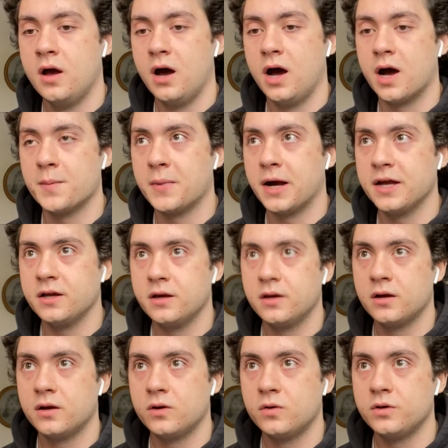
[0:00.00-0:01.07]

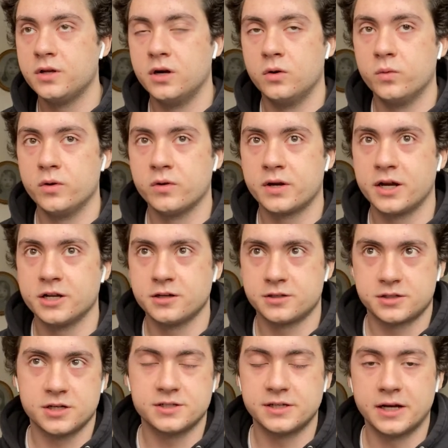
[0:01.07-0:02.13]
we were kind of
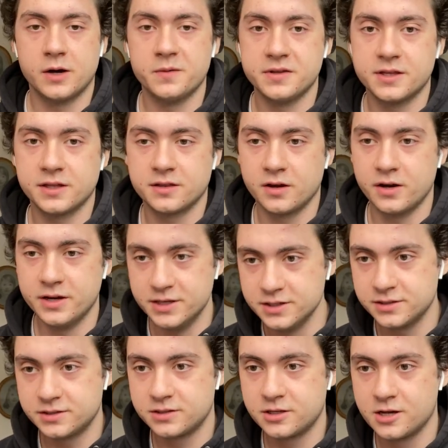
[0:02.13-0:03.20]
discussing how we think there
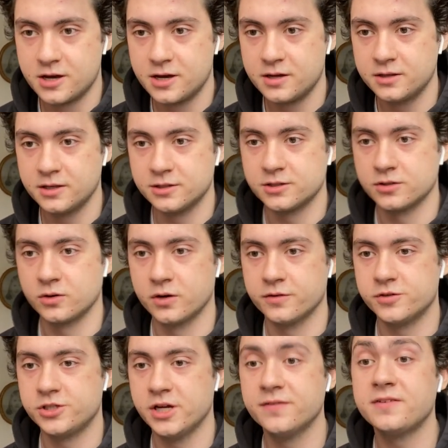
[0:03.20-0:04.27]
is this sort of
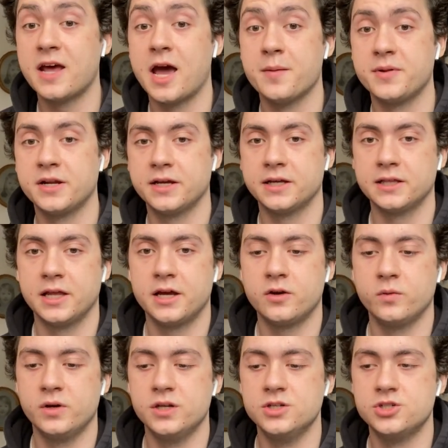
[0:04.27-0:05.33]
shift happening in
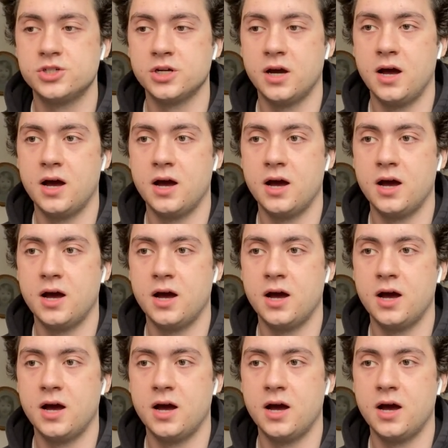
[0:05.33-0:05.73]
language.